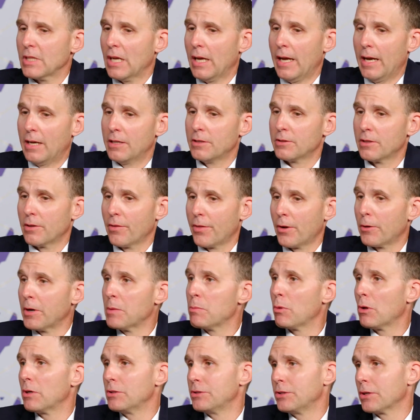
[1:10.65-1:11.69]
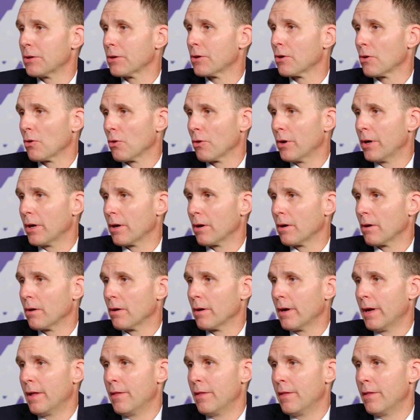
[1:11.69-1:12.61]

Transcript: has a 30-plus year career